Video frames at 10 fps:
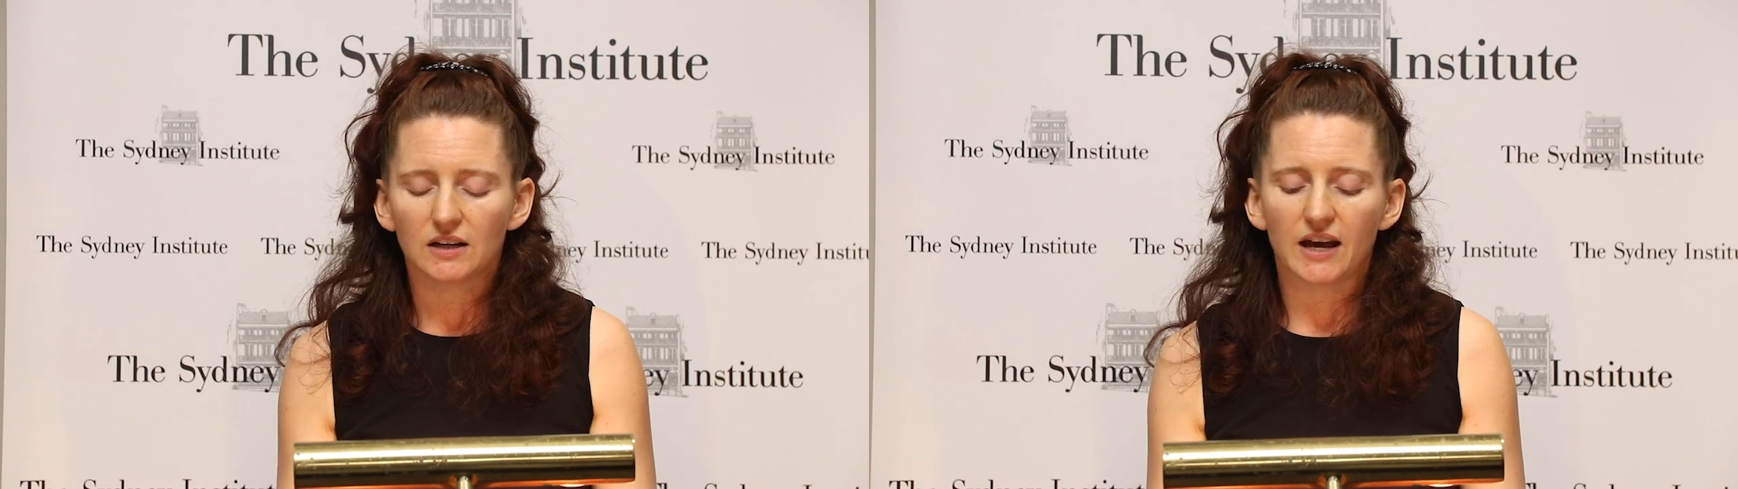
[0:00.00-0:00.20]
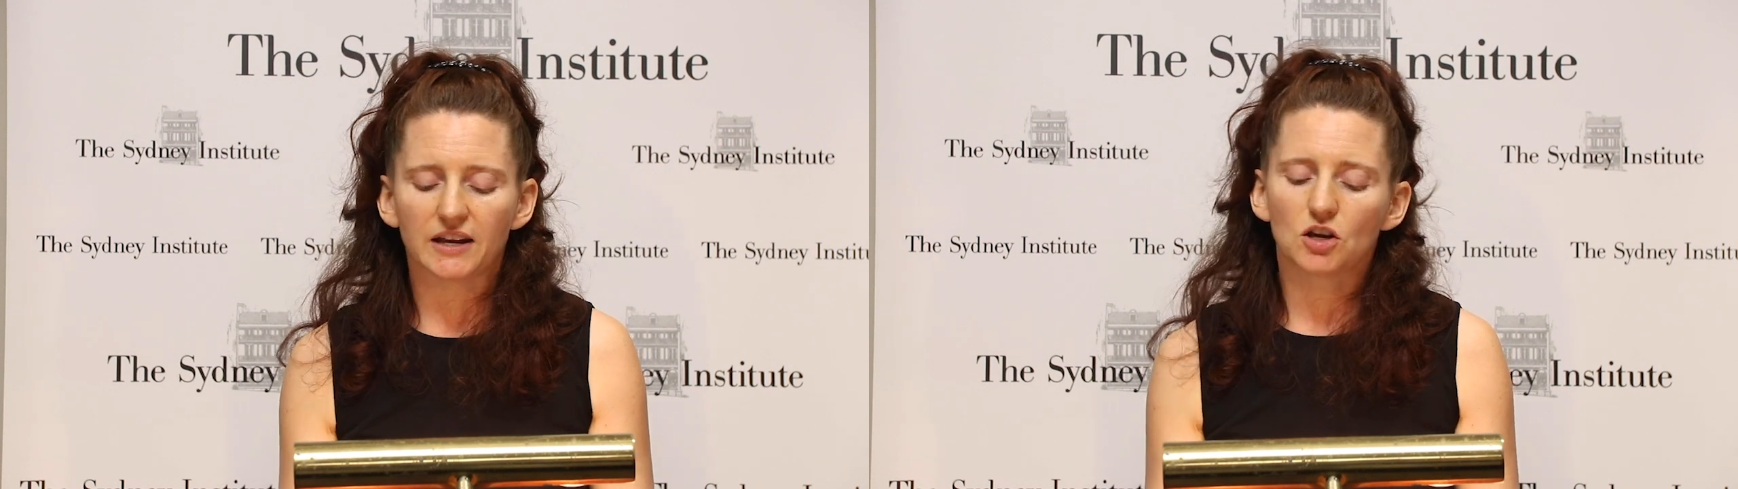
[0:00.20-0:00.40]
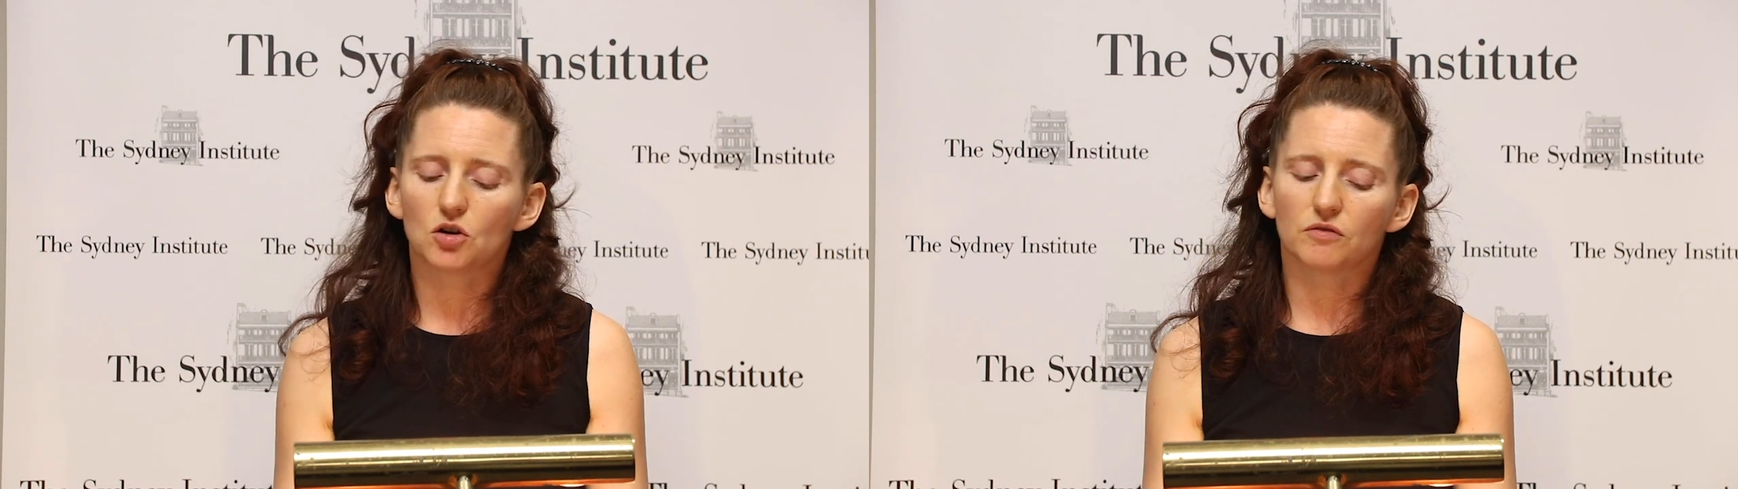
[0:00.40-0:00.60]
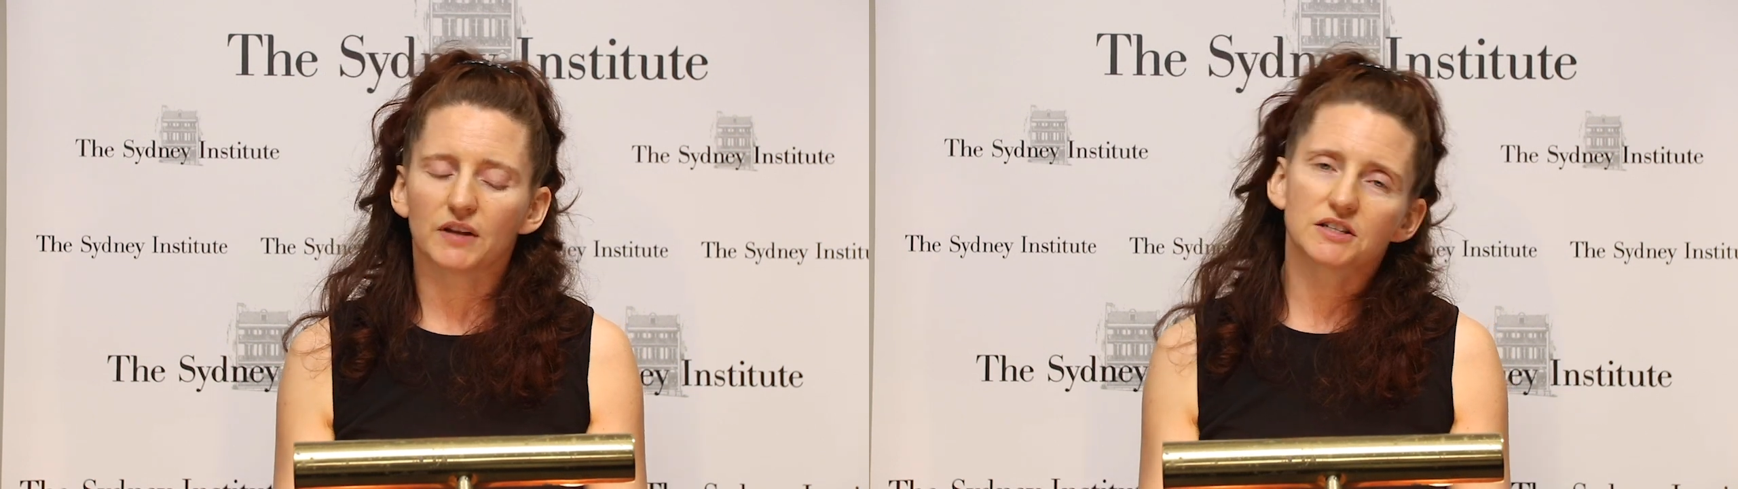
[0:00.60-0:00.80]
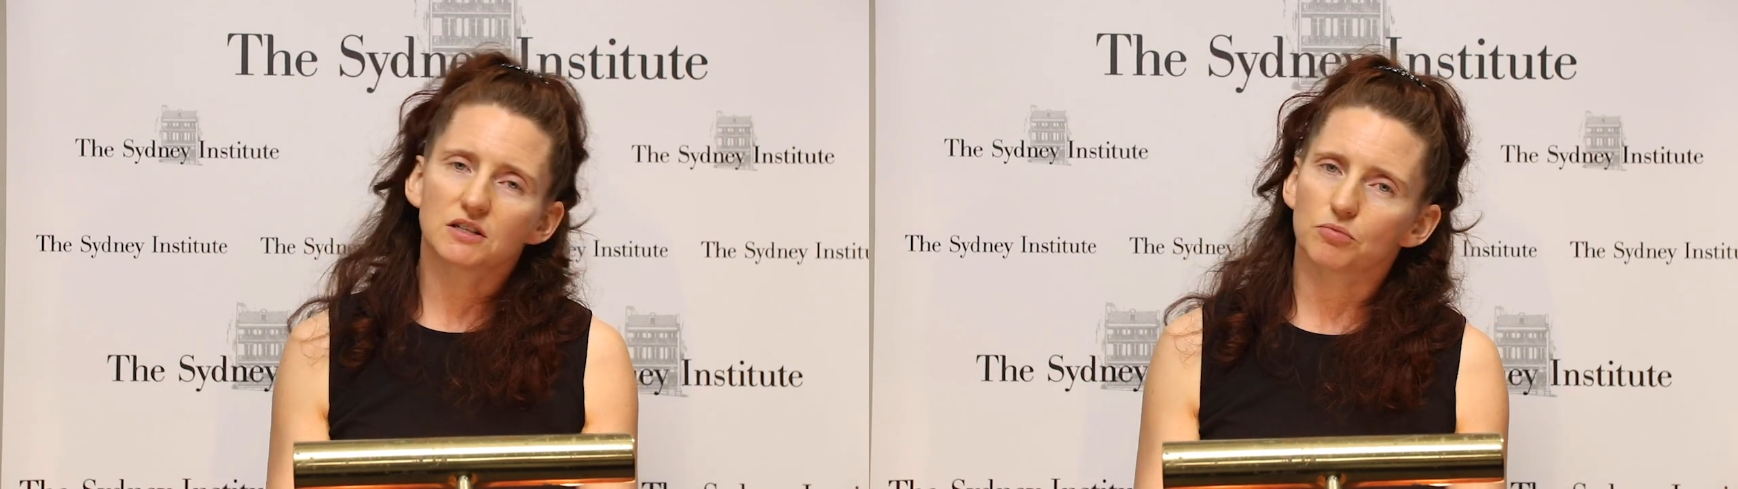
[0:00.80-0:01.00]
and a year of
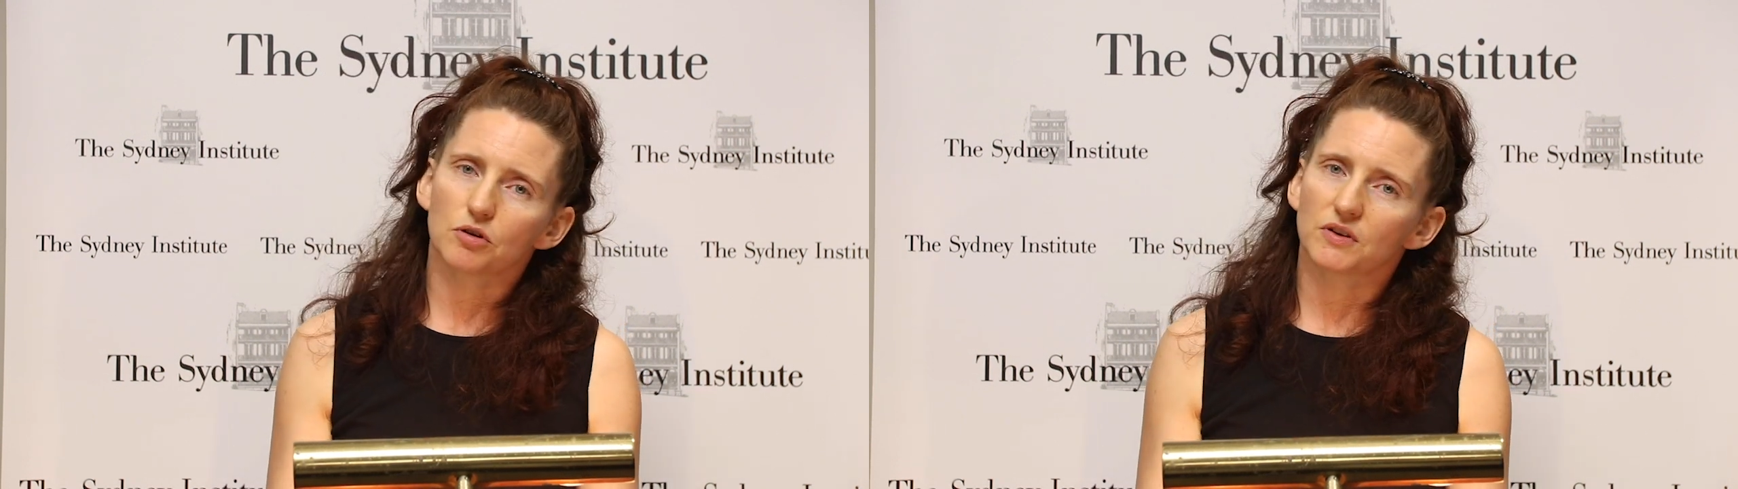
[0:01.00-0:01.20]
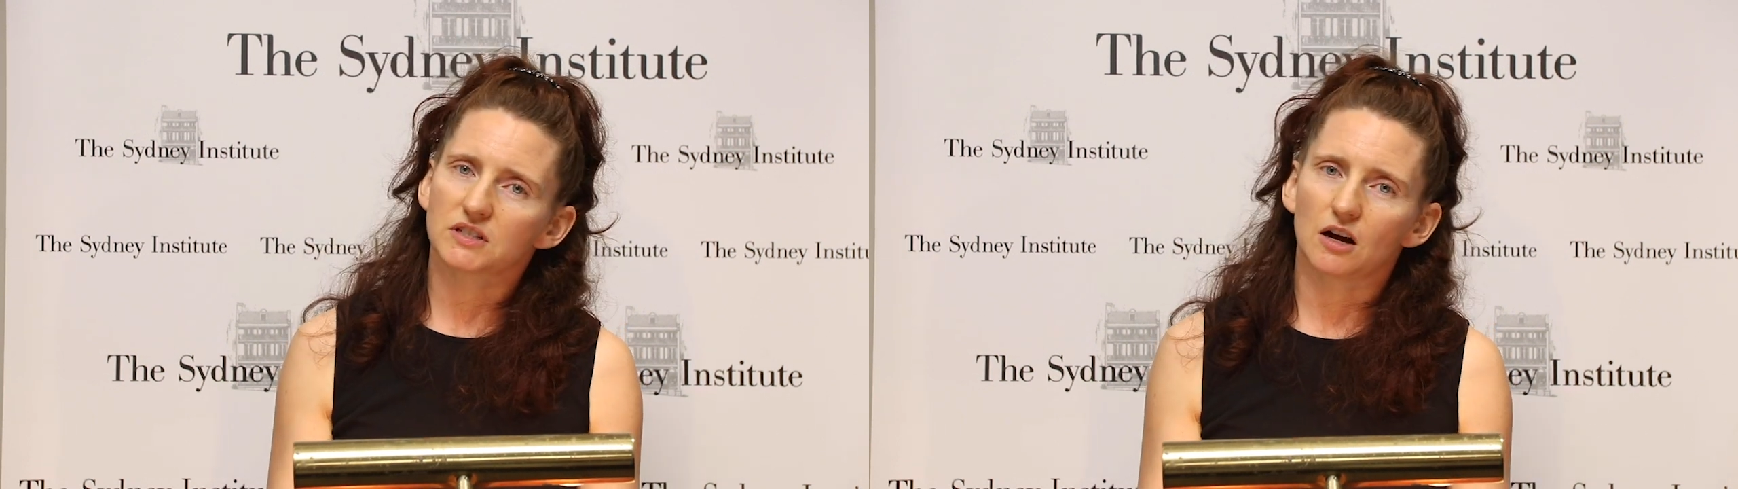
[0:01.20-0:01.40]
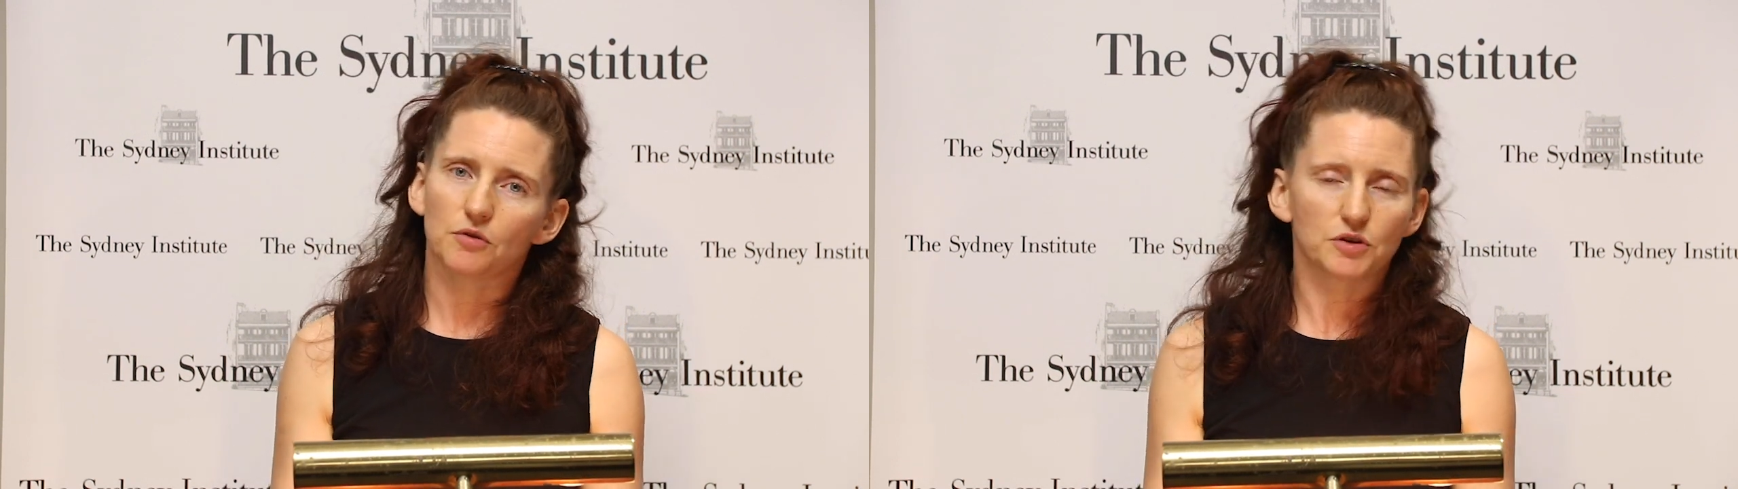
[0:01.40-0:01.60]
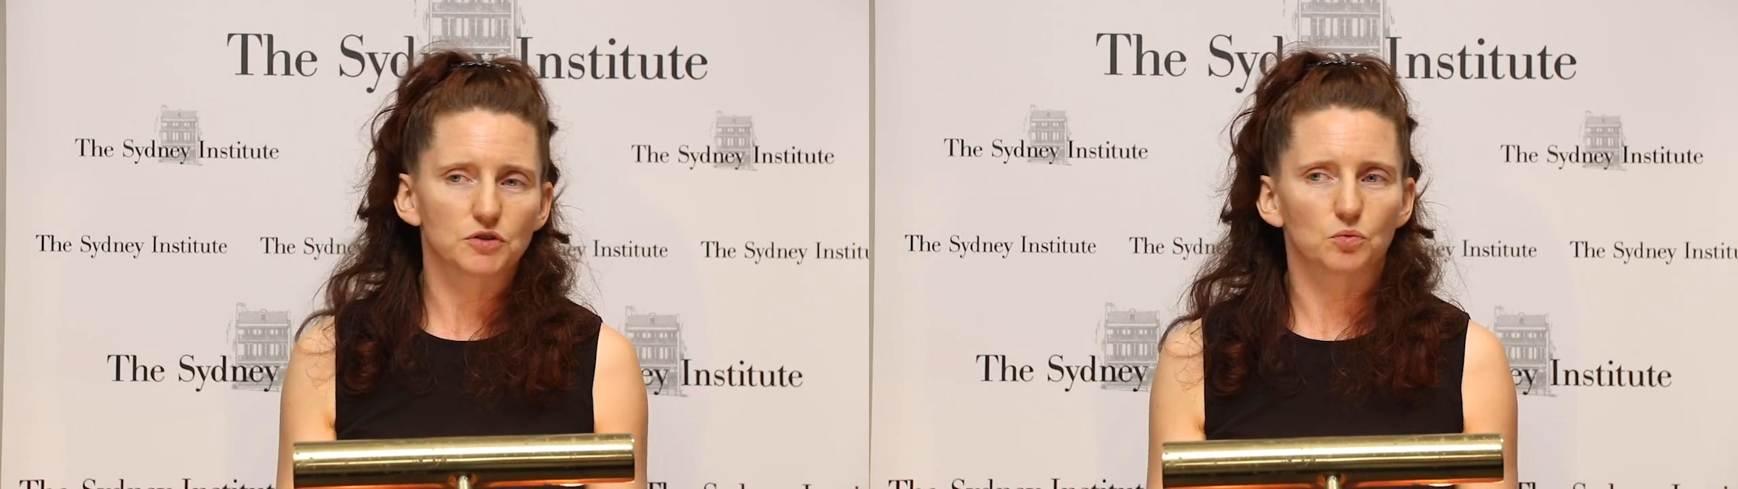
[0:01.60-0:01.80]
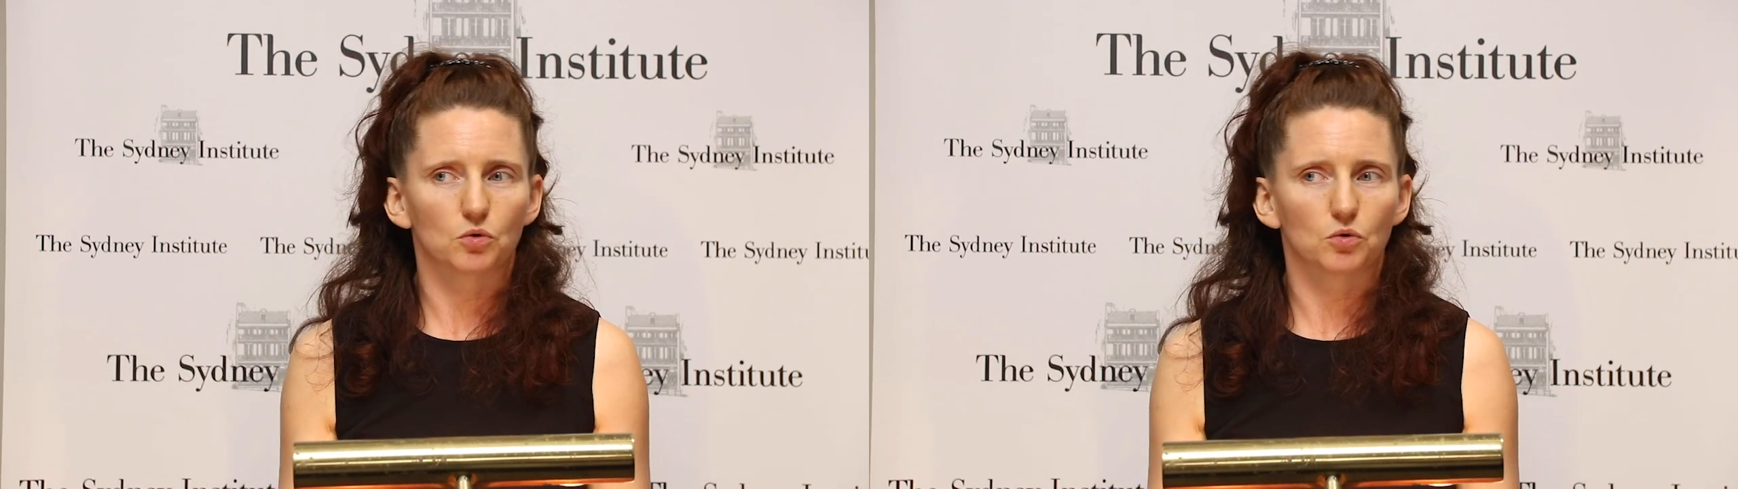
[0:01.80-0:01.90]
less than perfect health is